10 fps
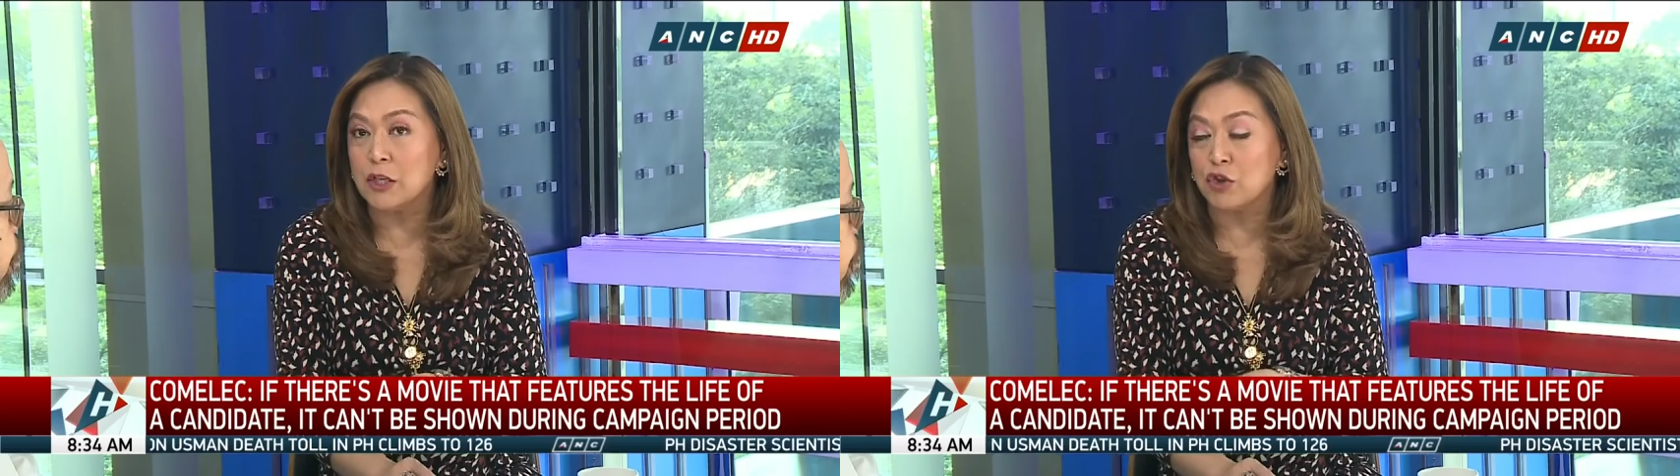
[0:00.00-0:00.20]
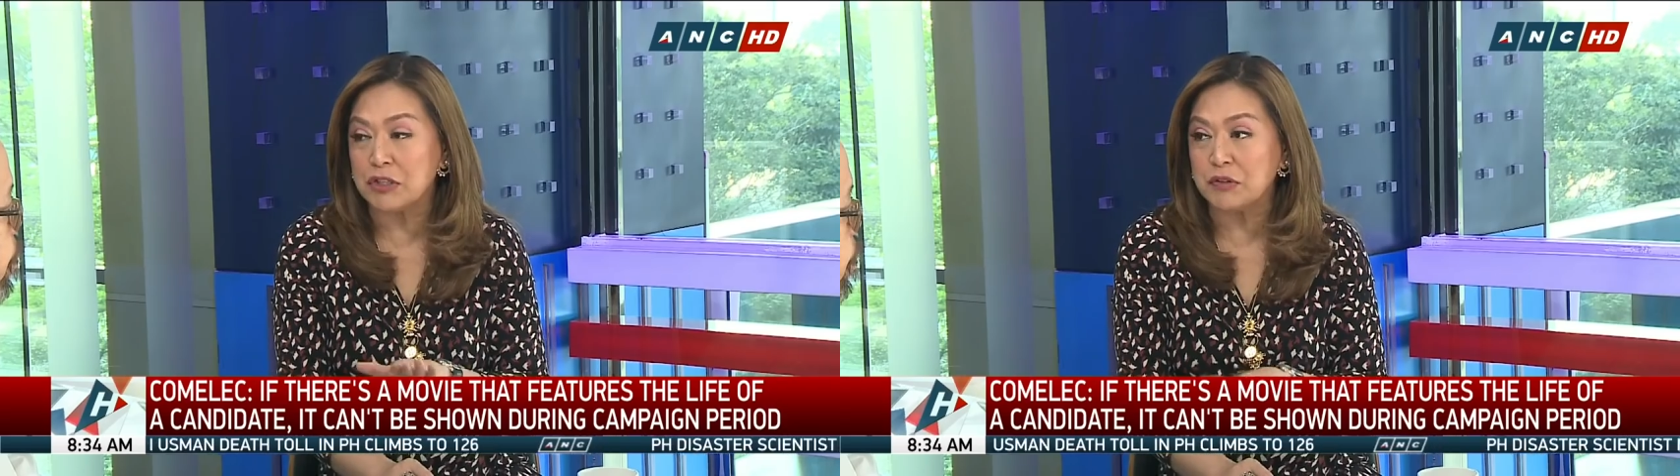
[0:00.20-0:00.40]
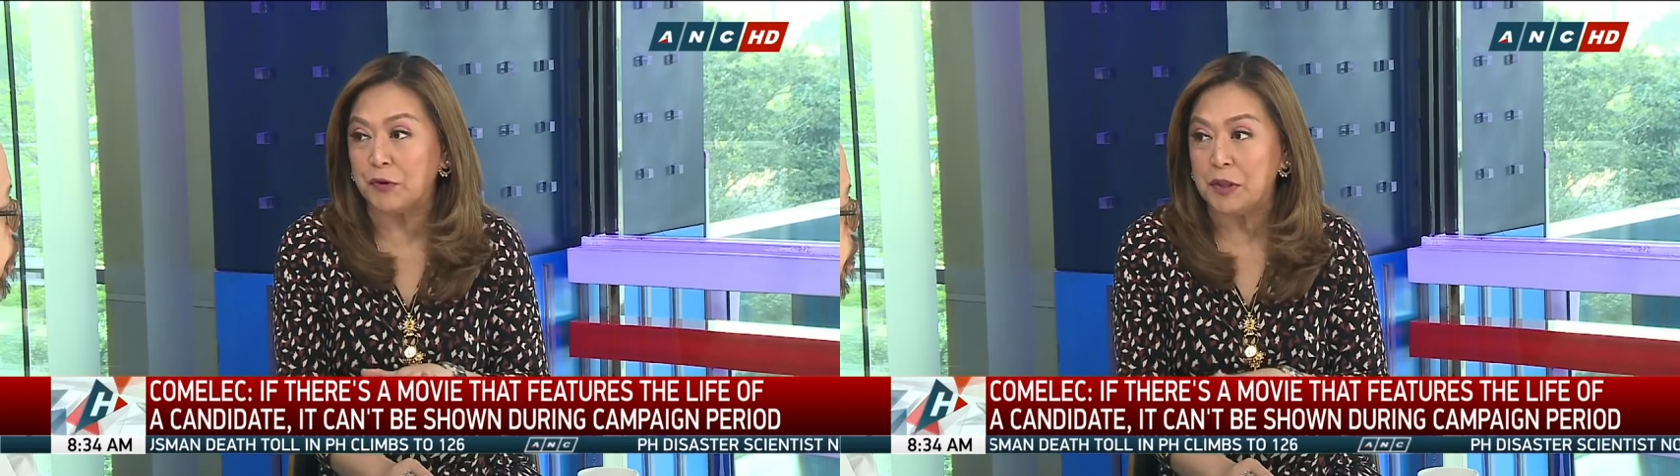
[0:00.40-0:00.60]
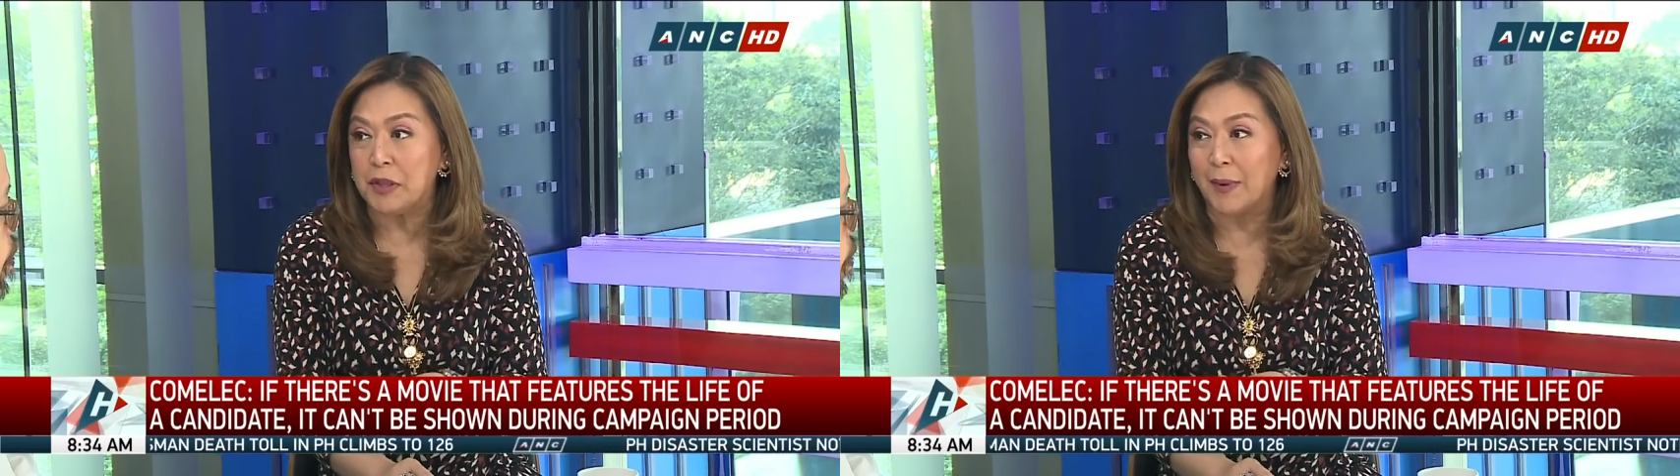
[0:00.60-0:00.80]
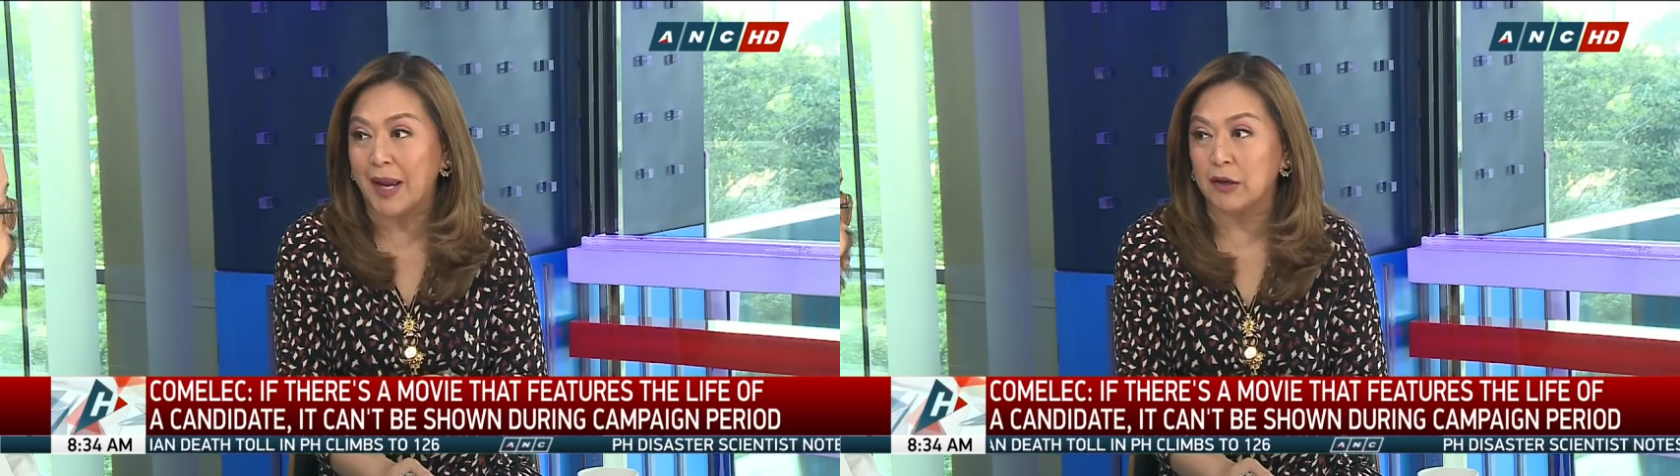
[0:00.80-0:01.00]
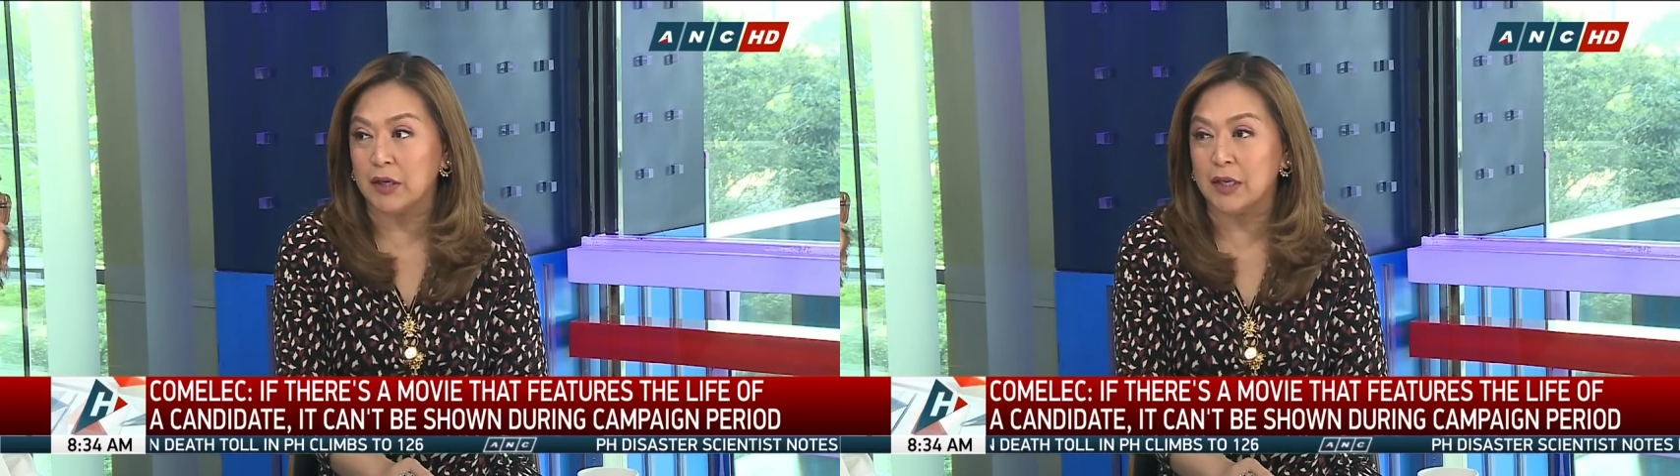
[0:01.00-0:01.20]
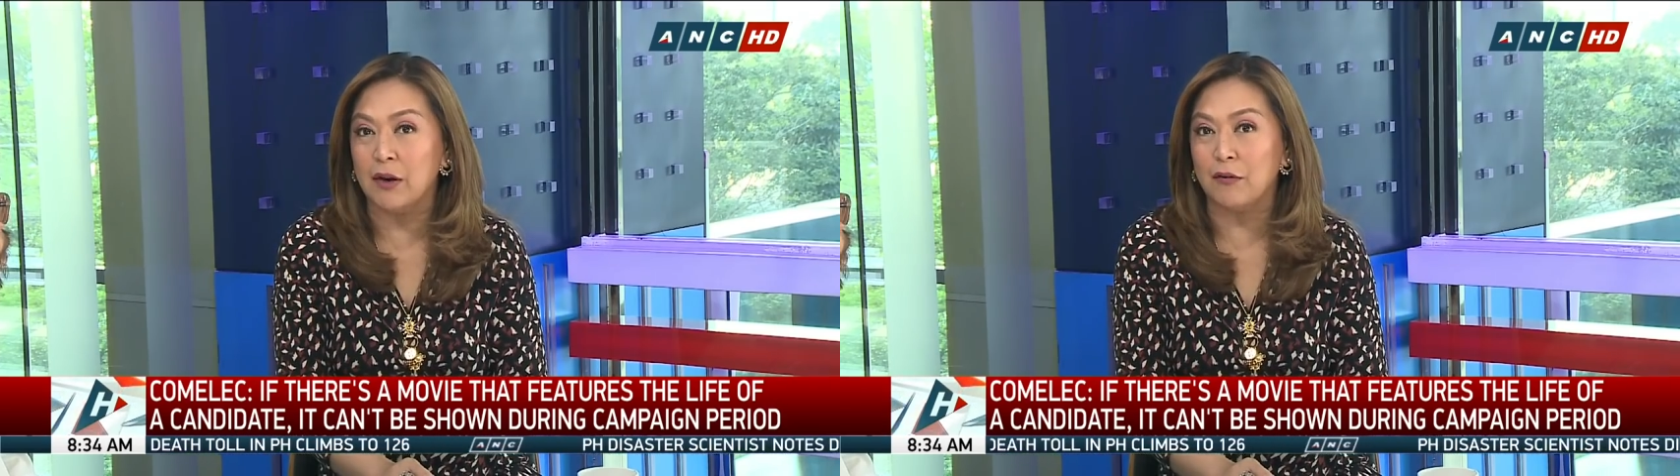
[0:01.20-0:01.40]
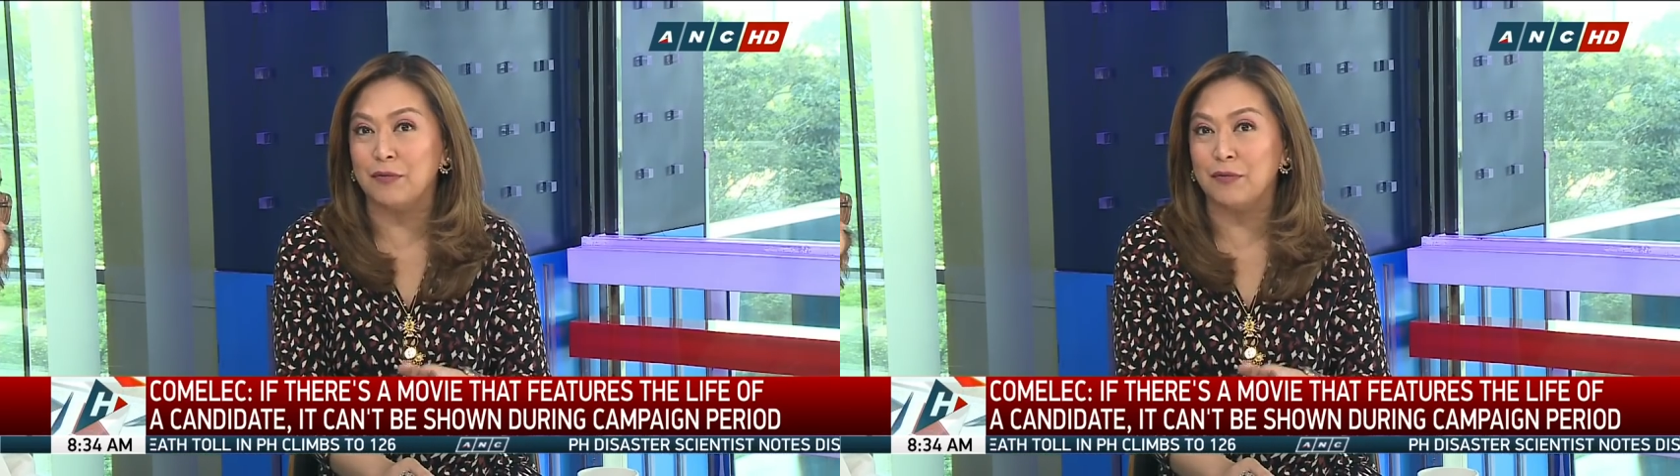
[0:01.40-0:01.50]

just for the record,